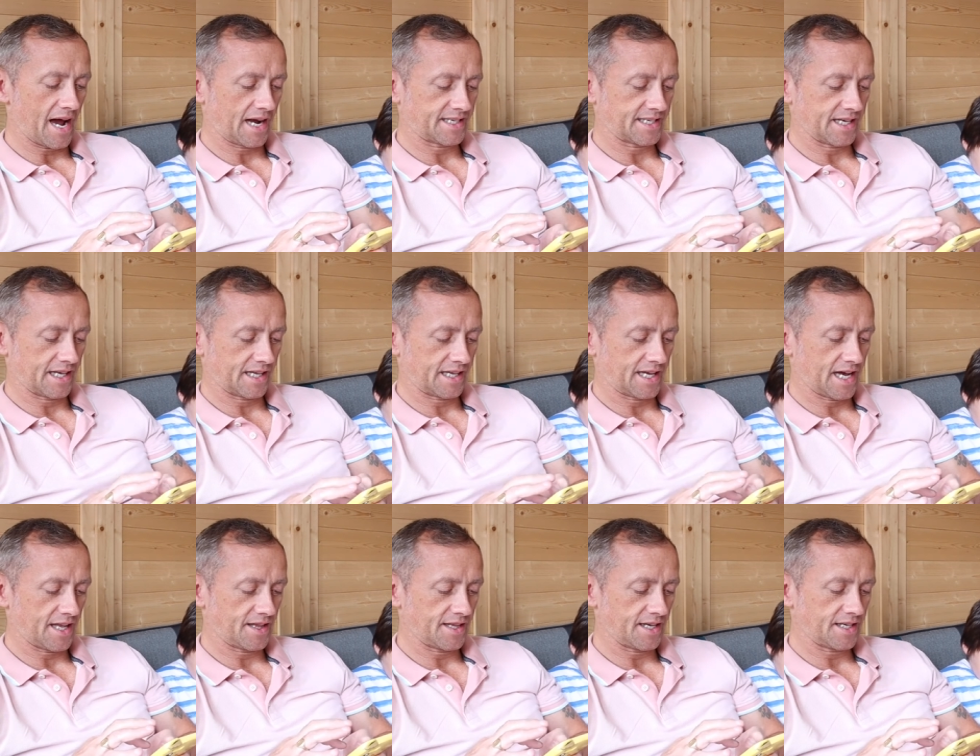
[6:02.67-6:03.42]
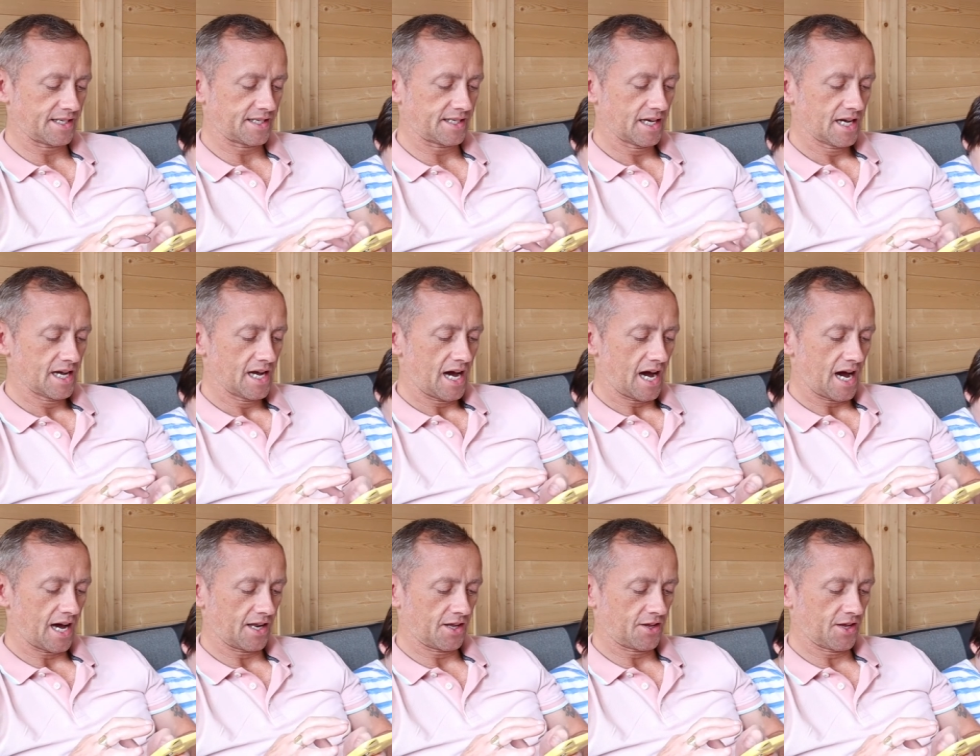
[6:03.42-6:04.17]
XL candies.
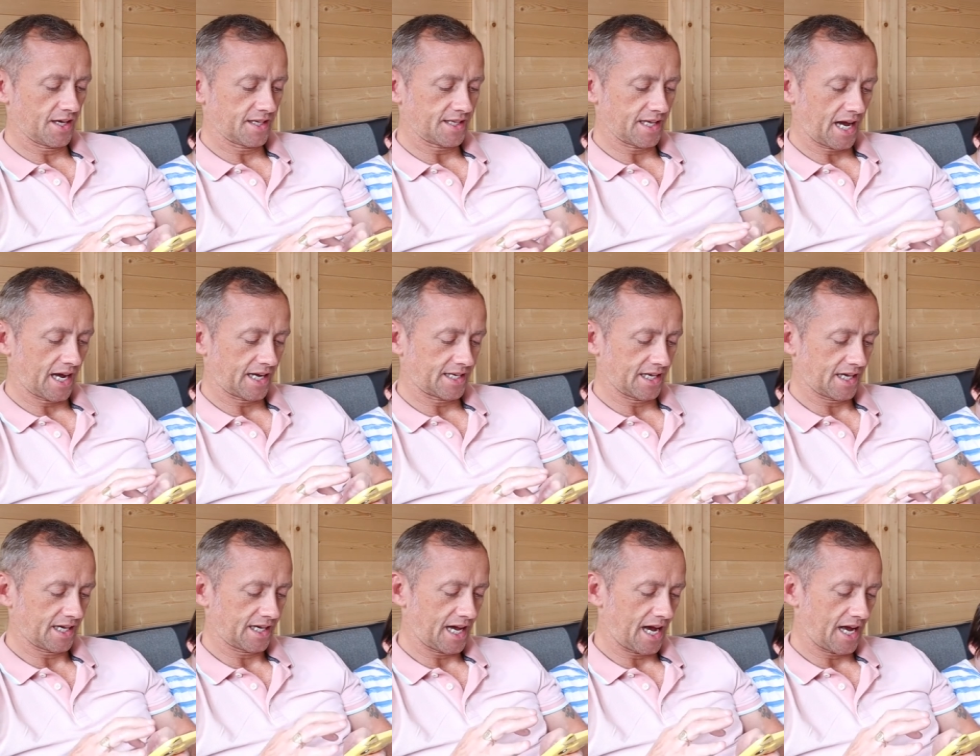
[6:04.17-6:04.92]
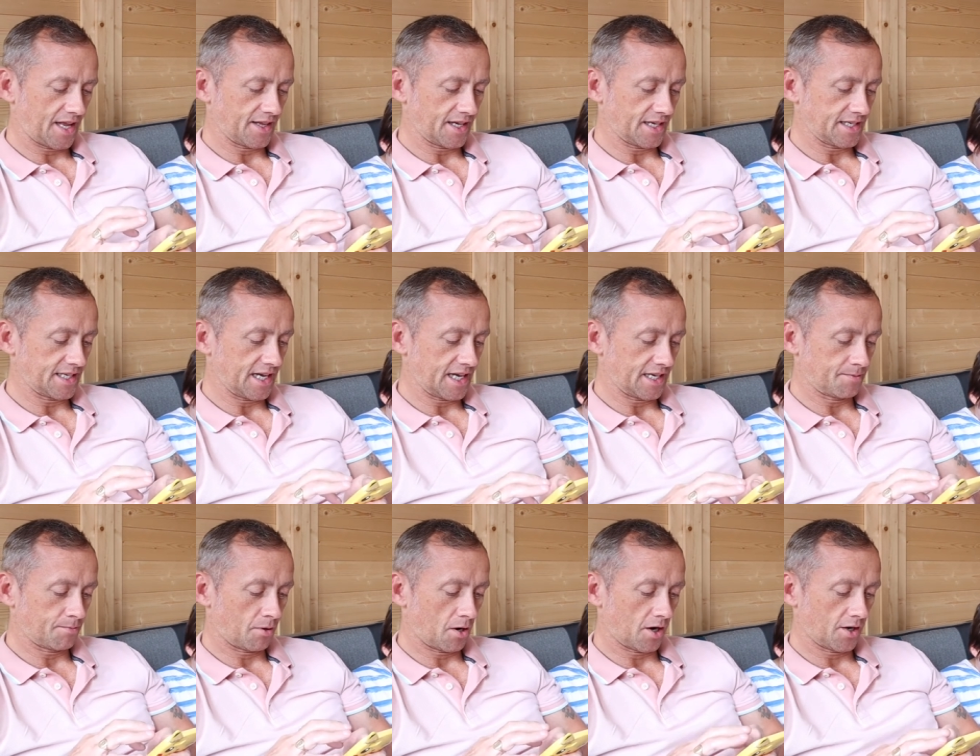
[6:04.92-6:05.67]
And I think the XL candies is
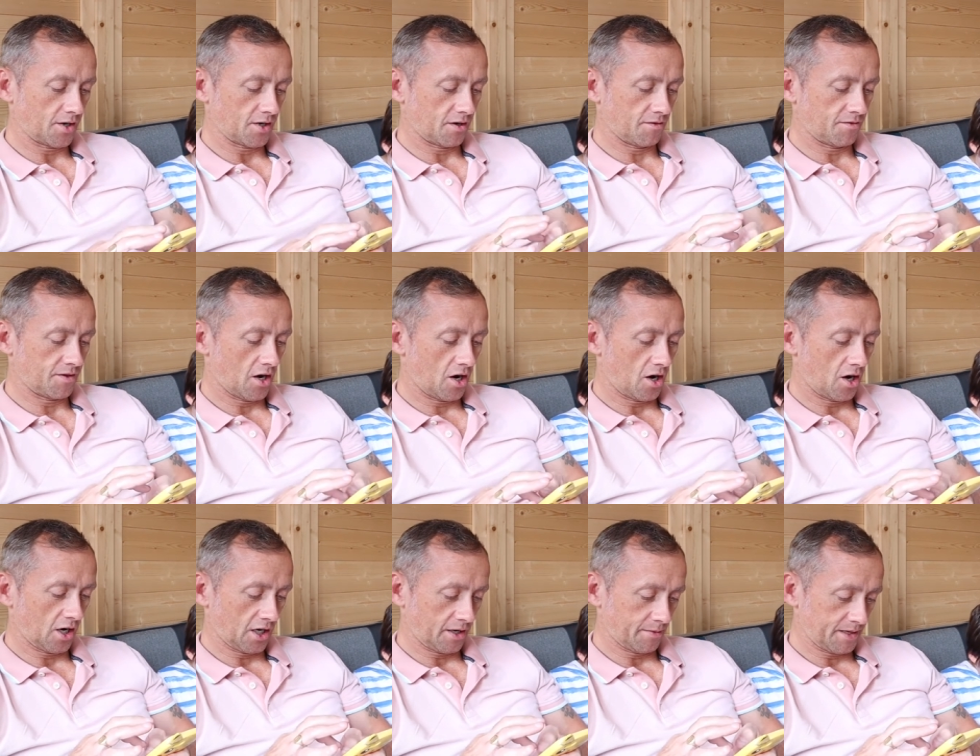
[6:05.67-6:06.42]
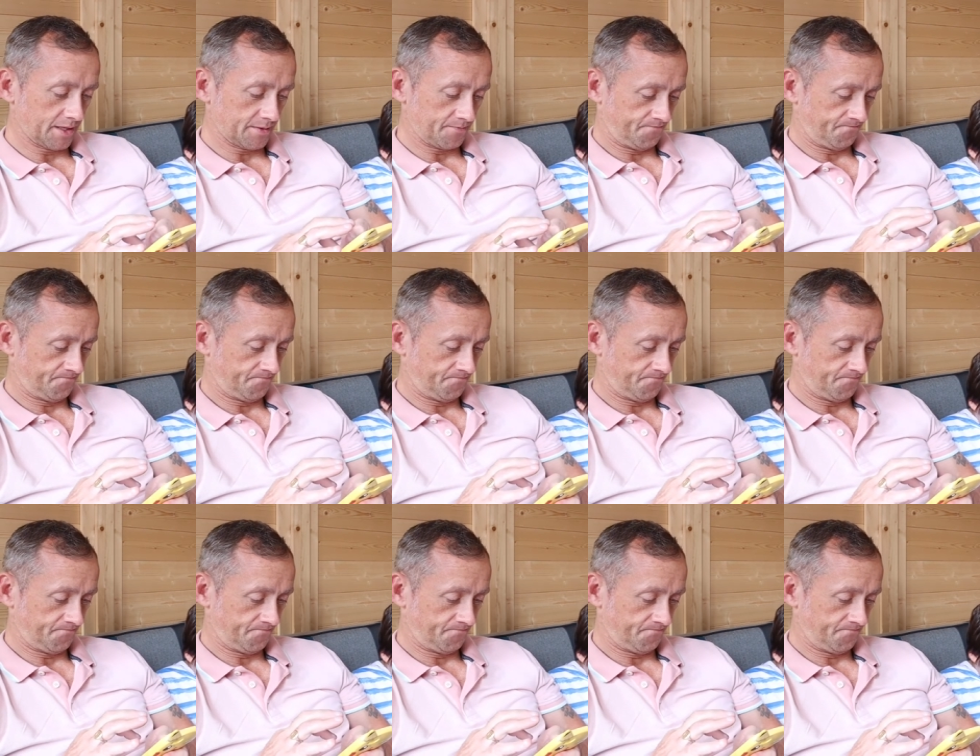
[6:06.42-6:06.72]
part of the argument